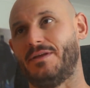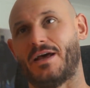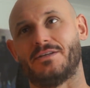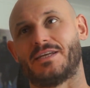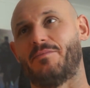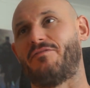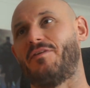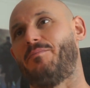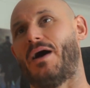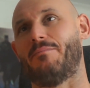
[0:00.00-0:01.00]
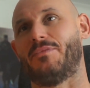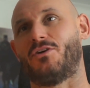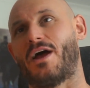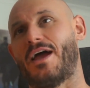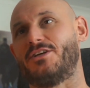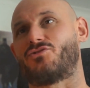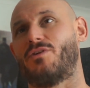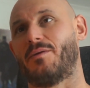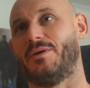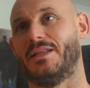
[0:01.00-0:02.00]
you know, some of the greatest
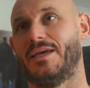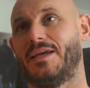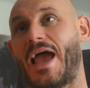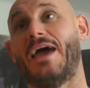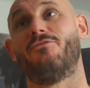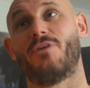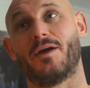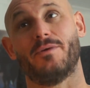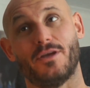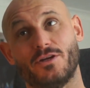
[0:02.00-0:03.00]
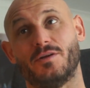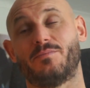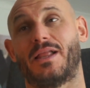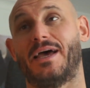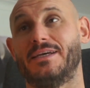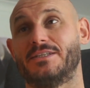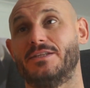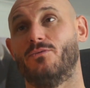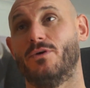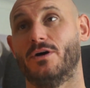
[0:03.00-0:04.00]
rugby league and rugby union players
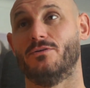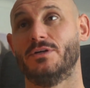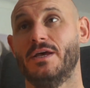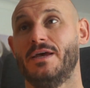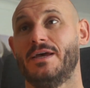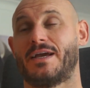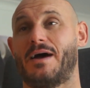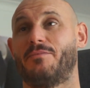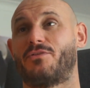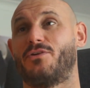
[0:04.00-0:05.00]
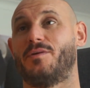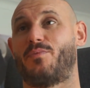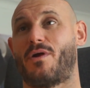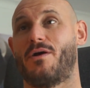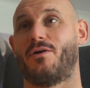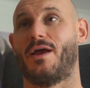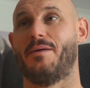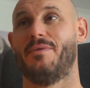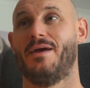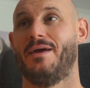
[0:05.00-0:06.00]
in the world come through the
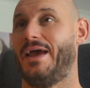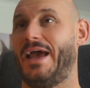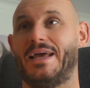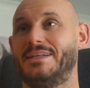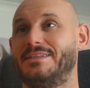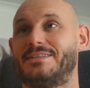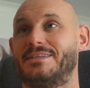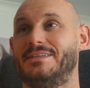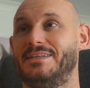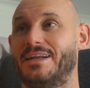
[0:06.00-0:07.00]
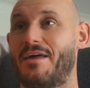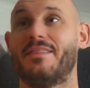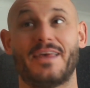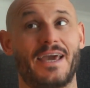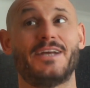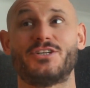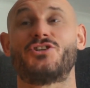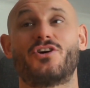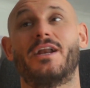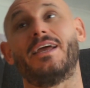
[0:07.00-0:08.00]
program. And, you know, they're
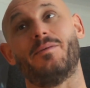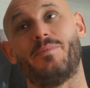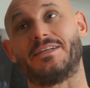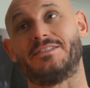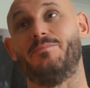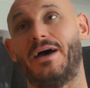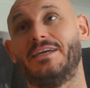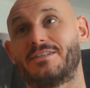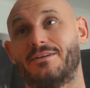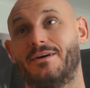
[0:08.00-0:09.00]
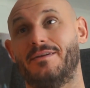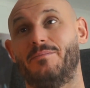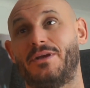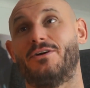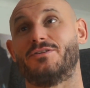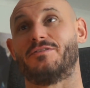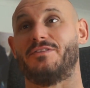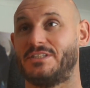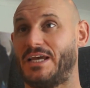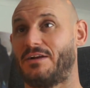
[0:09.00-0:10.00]
just trying to get back to baseline because of
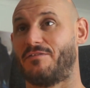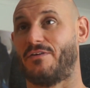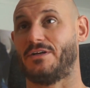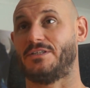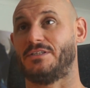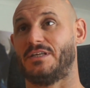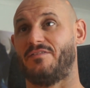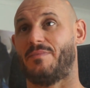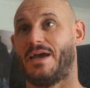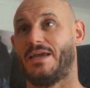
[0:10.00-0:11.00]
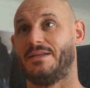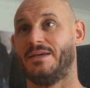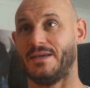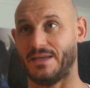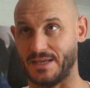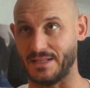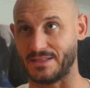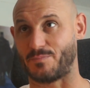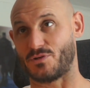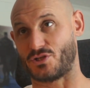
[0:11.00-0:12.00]
the sacrifices they've made
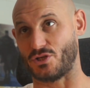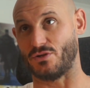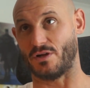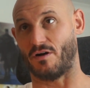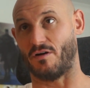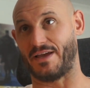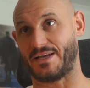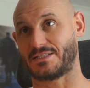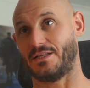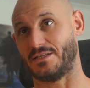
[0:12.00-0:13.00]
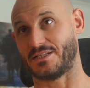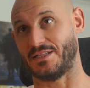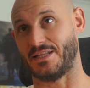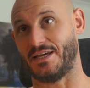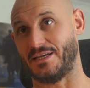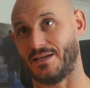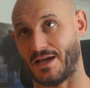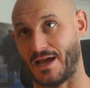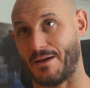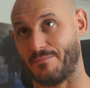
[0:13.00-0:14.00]
in the pursuit of excellence in
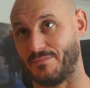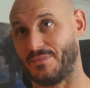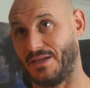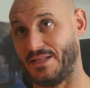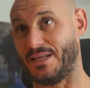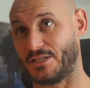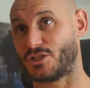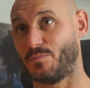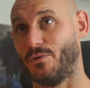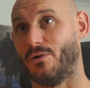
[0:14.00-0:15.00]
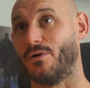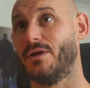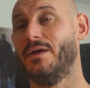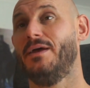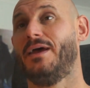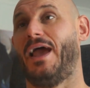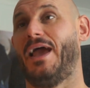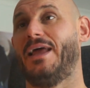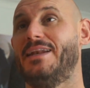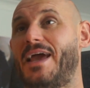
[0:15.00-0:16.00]
their sport.
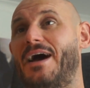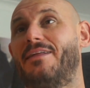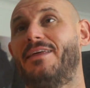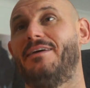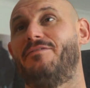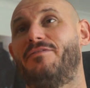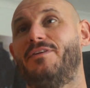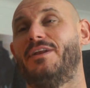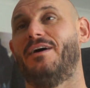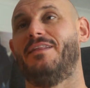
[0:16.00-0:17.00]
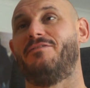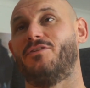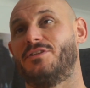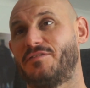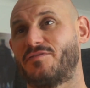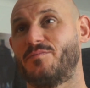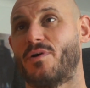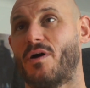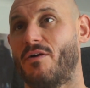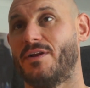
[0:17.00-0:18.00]
And now they've, you know, they've got different
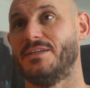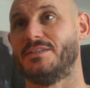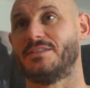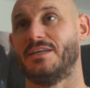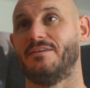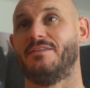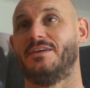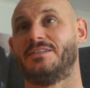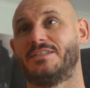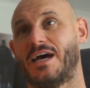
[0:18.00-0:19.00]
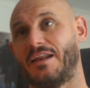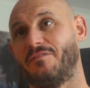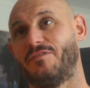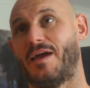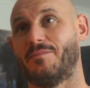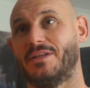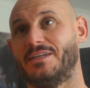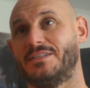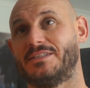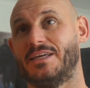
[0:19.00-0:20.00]
priorities. They're starting
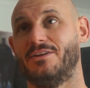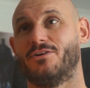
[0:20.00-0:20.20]
families. They're